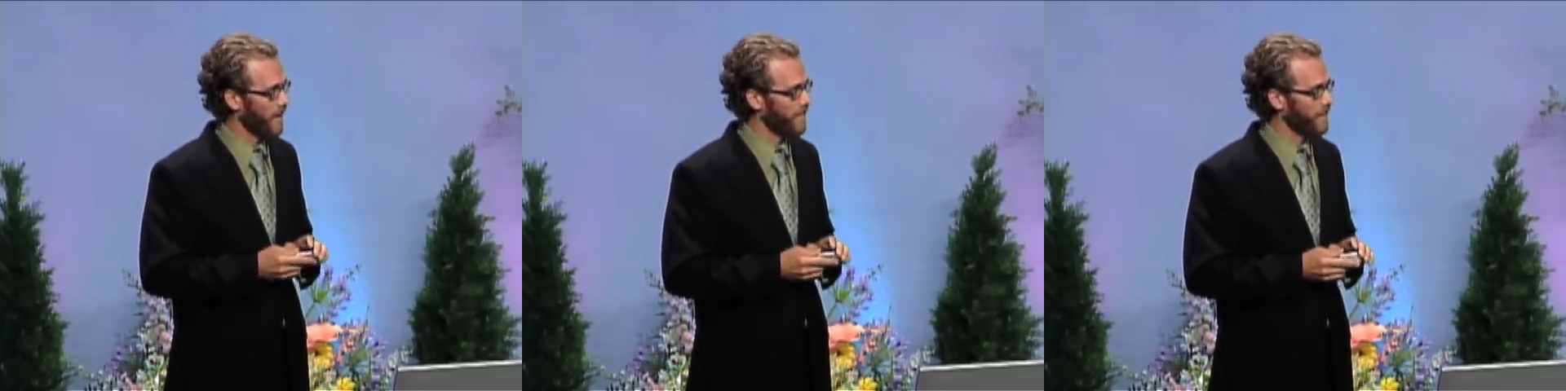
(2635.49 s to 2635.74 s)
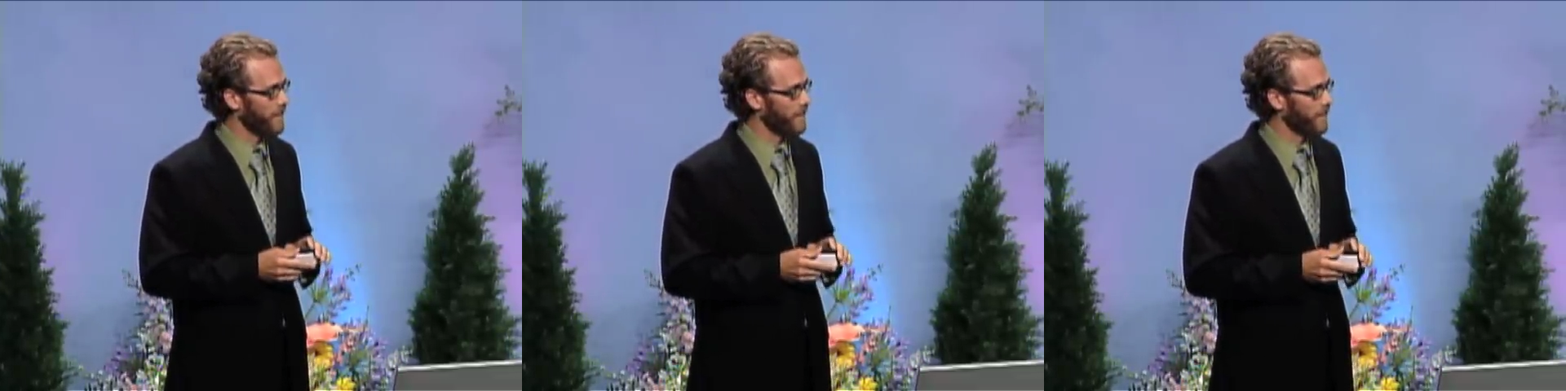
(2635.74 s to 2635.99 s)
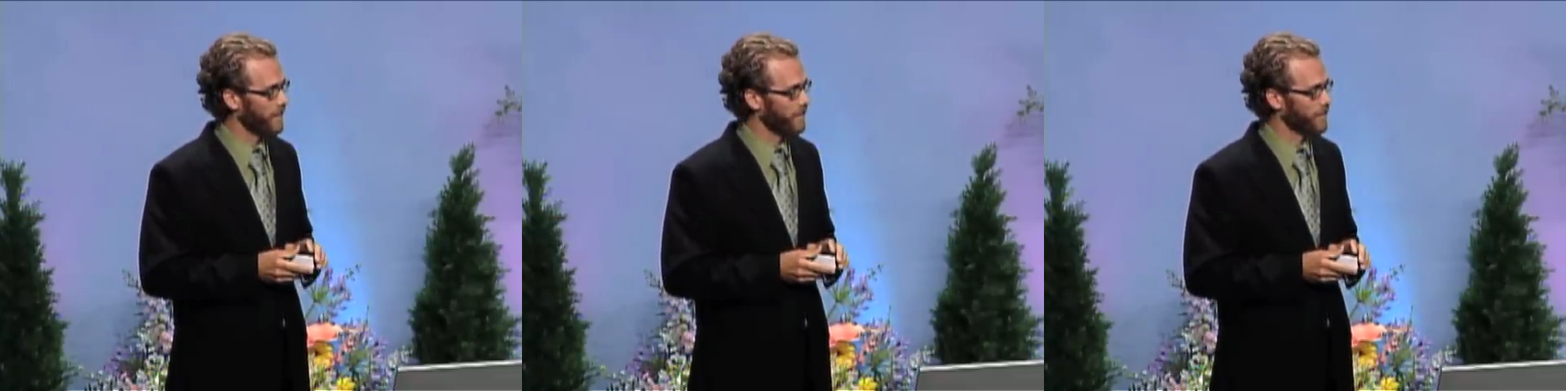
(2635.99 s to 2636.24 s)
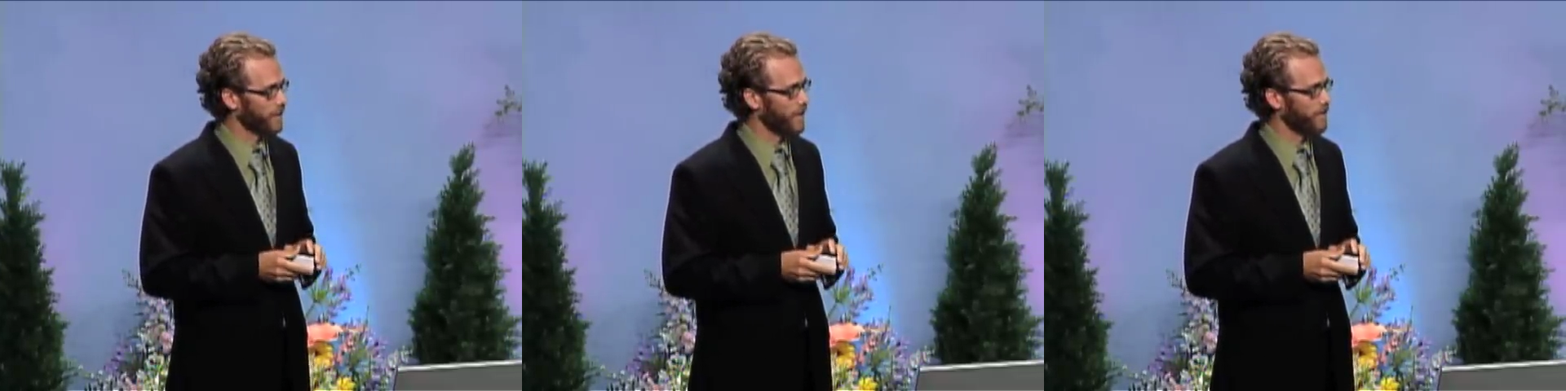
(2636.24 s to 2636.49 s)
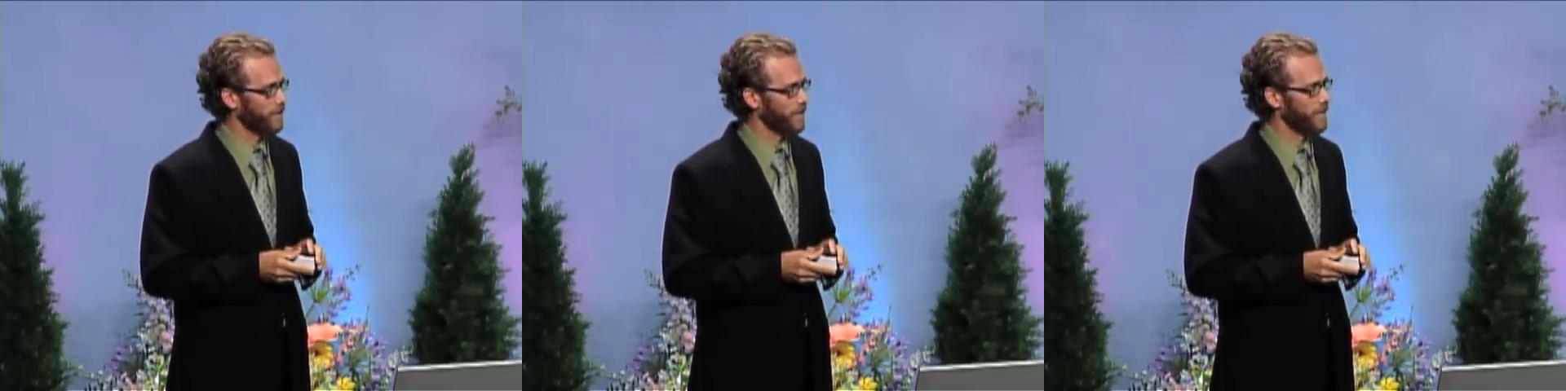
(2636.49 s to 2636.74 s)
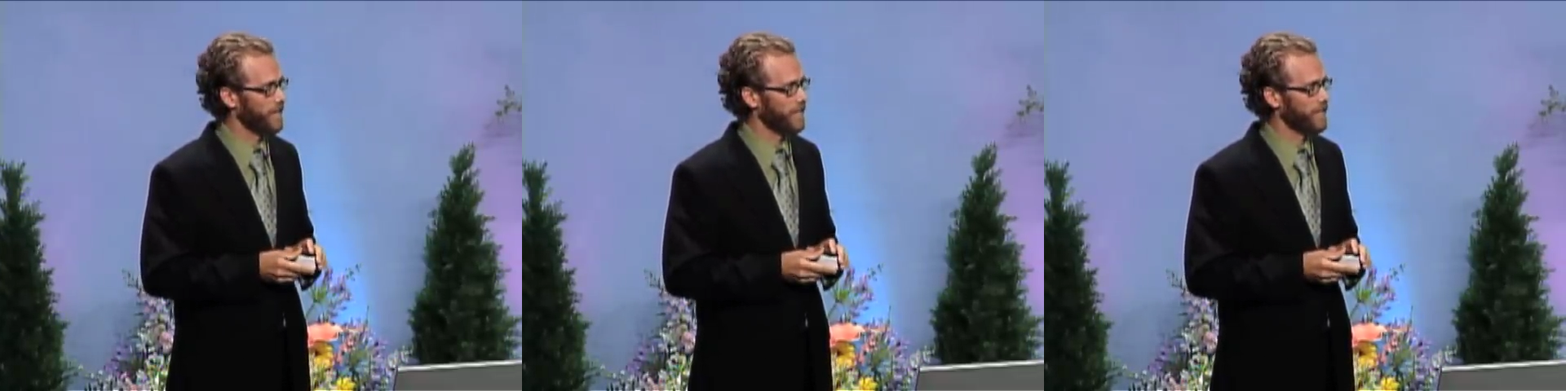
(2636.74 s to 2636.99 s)
I think there's a
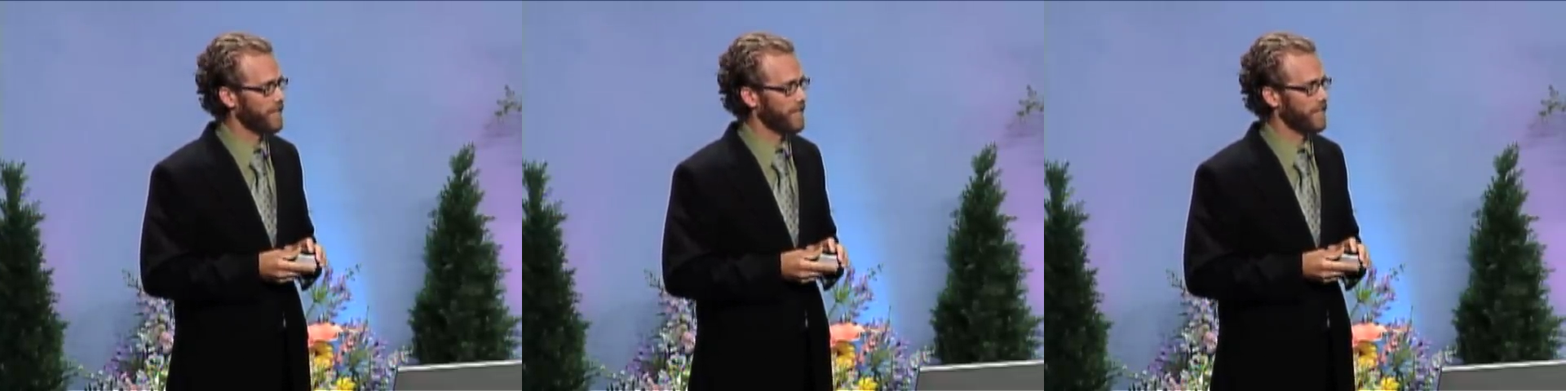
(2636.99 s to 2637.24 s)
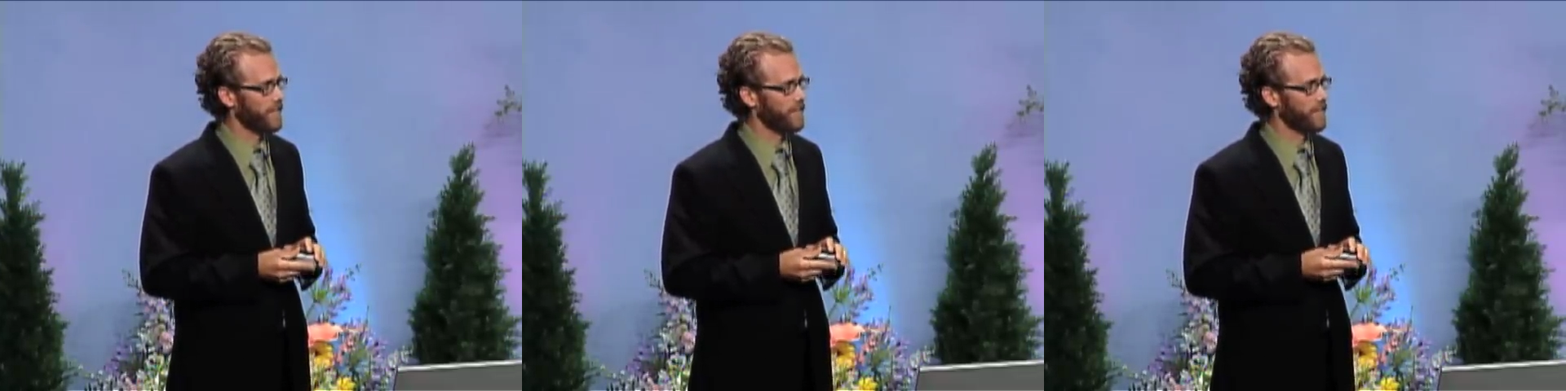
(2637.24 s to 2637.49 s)
couple of things that